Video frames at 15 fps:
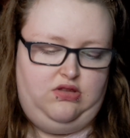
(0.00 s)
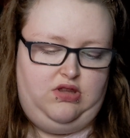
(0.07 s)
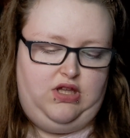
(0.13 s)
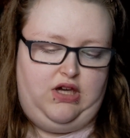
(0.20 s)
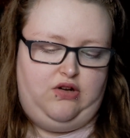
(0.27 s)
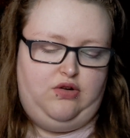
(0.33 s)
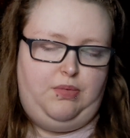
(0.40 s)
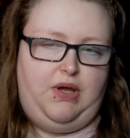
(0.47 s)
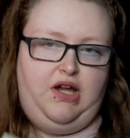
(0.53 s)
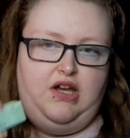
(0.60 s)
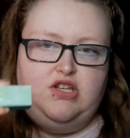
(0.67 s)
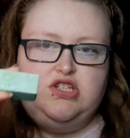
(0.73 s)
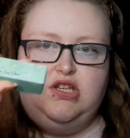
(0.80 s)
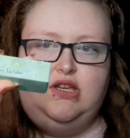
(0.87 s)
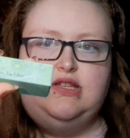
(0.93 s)
The outer
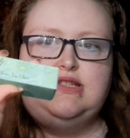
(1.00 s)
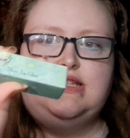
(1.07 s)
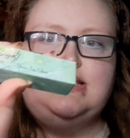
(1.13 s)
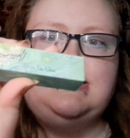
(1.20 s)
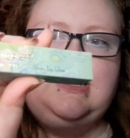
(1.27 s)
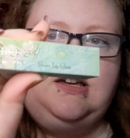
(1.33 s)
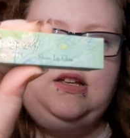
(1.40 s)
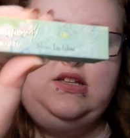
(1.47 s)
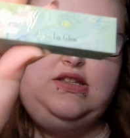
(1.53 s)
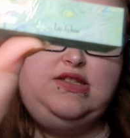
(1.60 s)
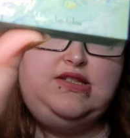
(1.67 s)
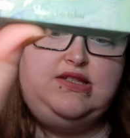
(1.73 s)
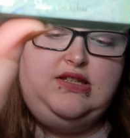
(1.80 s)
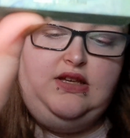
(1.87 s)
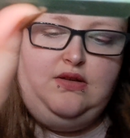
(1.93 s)
packaging is exactly the
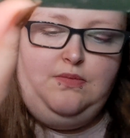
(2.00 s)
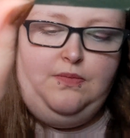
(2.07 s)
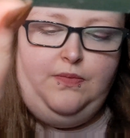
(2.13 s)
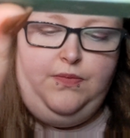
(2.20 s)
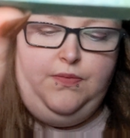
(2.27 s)
same.